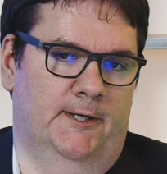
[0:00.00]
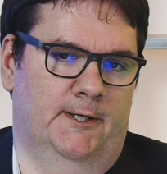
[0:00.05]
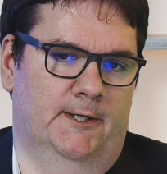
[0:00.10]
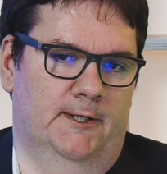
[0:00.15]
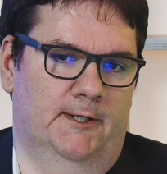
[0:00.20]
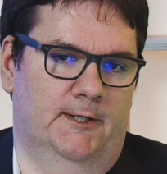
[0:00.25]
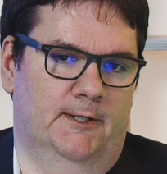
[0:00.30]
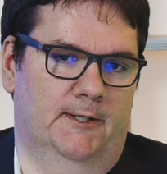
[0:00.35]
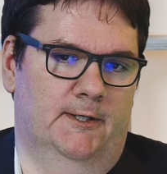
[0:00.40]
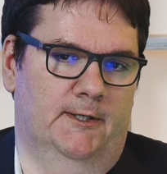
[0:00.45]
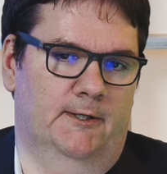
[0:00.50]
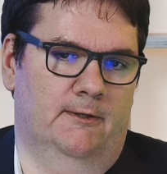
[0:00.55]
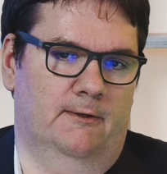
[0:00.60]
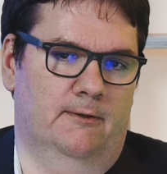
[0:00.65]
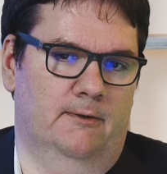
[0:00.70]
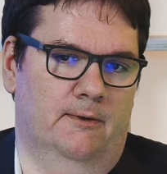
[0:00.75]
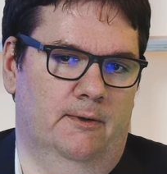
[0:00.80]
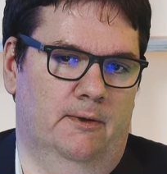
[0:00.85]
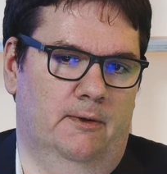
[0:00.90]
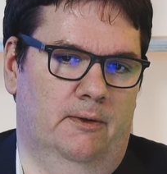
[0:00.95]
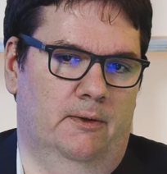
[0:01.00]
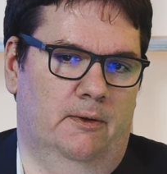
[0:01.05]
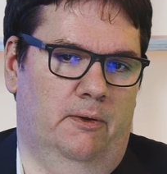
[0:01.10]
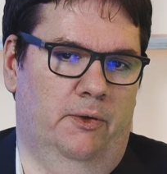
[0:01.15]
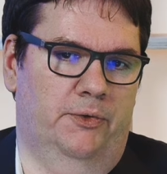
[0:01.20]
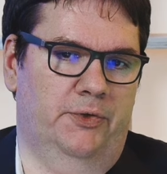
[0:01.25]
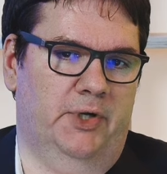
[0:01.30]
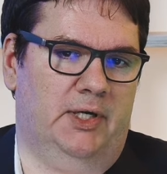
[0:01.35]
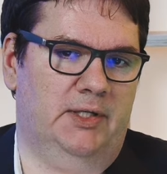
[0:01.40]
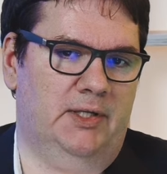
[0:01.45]

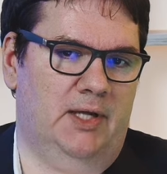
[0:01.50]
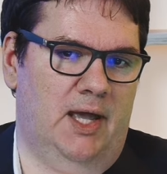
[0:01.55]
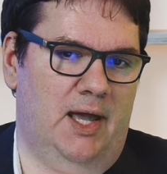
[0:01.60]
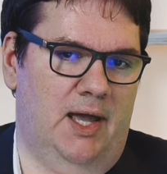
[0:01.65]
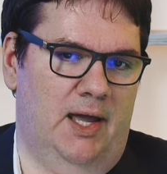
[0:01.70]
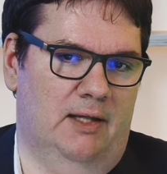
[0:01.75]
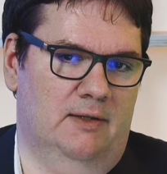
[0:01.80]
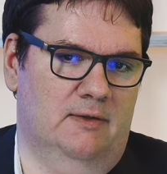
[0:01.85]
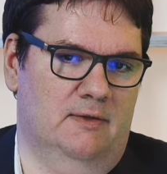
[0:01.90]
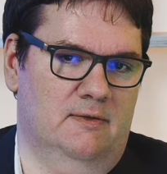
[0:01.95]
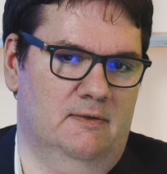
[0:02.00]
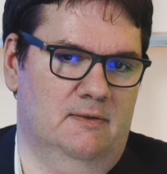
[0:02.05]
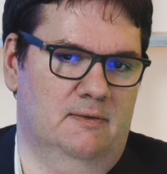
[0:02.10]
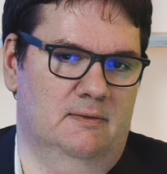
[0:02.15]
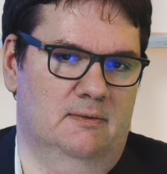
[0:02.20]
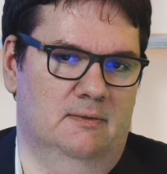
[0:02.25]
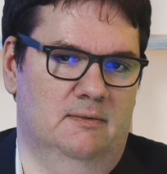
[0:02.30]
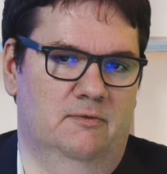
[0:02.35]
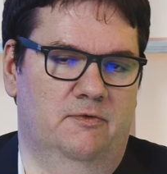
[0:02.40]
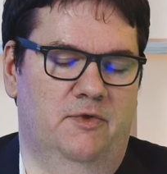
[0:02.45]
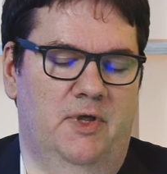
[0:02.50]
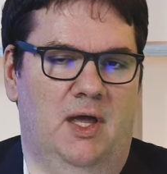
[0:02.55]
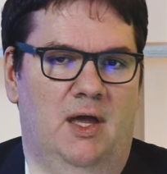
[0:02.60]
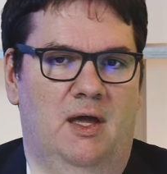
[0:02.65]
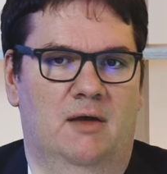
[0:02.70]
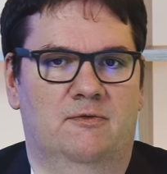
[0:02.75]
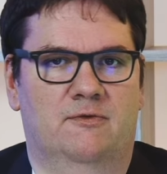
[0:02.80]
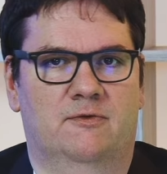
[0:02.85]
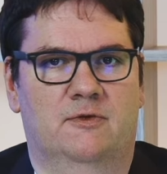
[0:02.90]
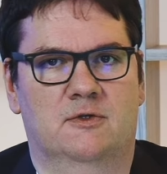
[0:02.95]
On the other hand, we
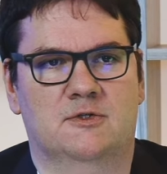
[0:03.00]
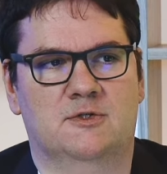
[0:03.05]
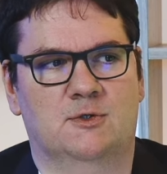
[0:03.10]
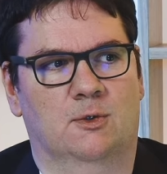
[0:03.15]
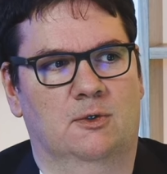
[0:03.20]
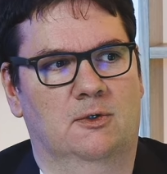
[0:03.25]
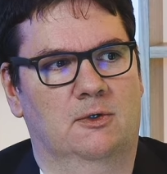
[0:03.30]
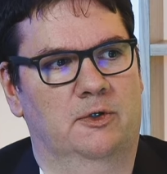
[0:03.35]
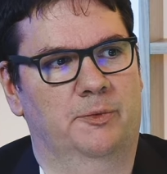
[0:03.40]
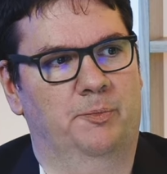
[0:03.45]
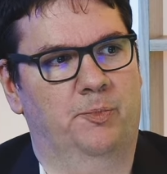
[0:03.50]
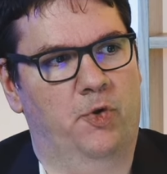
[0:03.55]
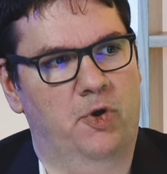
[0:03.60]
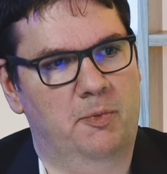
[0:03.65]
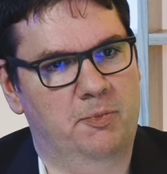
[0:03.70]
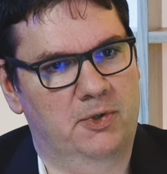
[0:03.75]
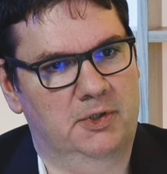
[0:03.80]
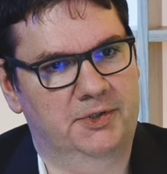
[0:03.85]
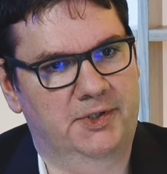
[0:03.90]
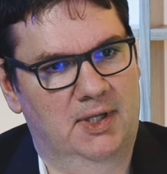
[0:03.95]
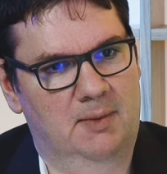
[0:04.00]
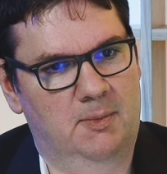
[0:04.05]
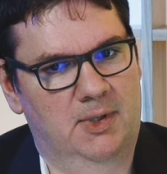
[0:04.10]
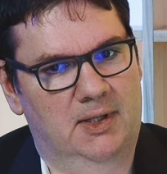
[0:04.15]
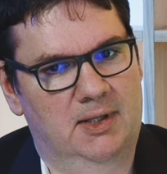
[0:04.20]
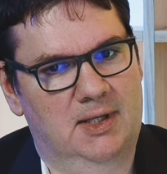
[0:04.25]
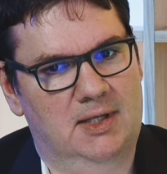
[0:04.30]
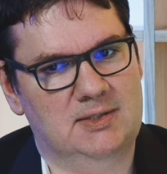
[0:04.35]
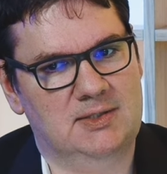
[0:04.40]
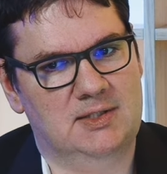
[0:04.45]
have the so-called purple
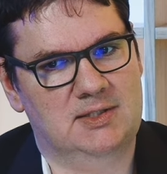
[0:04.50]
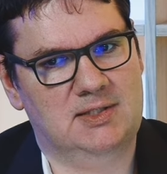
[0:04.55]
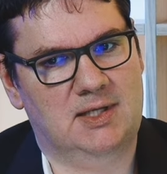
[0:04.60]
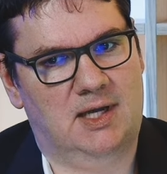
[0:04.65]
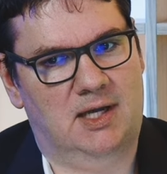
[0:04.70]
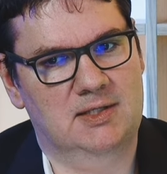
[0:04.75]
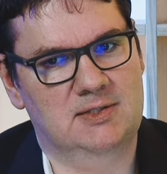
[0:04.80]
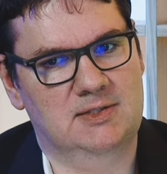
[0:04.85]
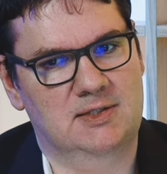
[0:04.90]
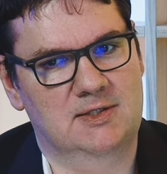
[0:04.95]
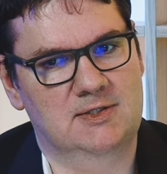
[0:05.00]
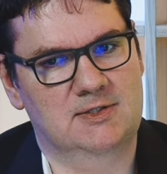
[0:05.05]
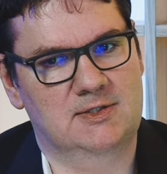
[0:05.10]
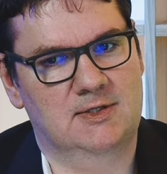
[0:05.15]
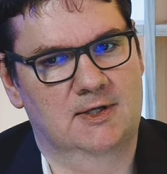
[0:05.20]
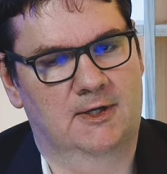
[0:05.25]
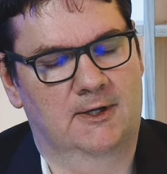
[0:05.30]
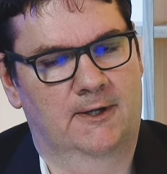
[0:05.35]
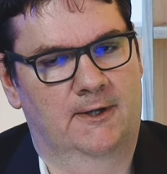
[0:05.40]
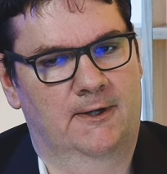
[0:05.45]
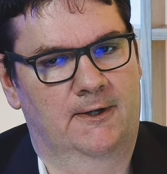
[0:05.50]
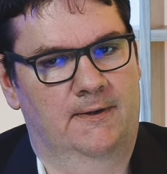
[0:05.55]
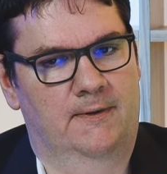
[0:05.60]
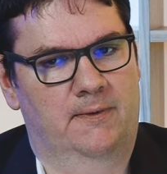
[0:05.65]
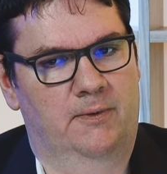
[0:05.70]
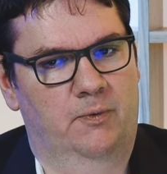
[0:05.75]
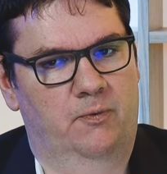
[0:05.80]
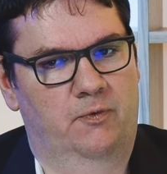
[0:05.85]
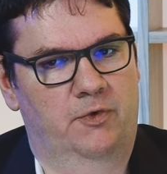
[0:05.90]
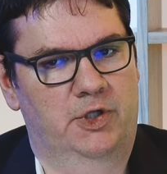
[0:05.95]
teaming exercises,
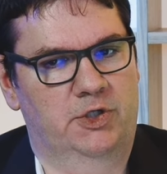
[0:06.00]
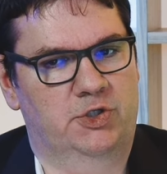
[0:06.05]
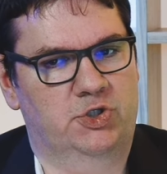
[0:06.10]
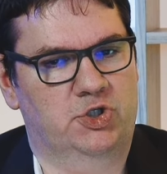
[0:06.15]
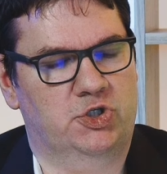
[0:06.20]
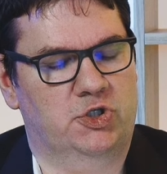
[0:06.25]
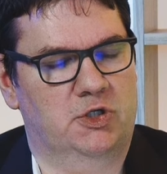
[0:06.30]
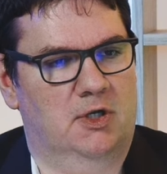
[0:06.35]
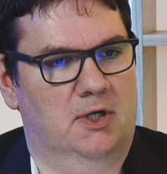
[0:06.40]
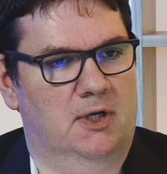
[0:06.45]
which